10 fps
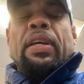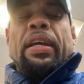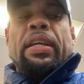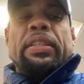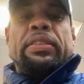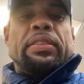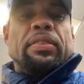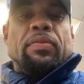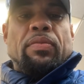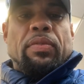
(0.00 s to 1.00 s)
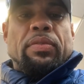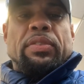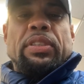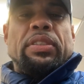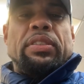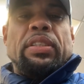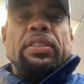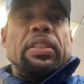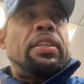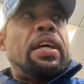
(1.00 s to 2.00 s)
I guess just as
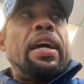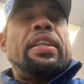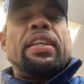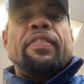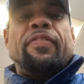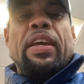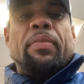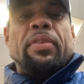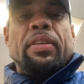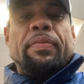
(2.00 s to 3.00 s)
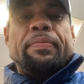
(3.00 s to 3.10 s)
such a tight-knit family,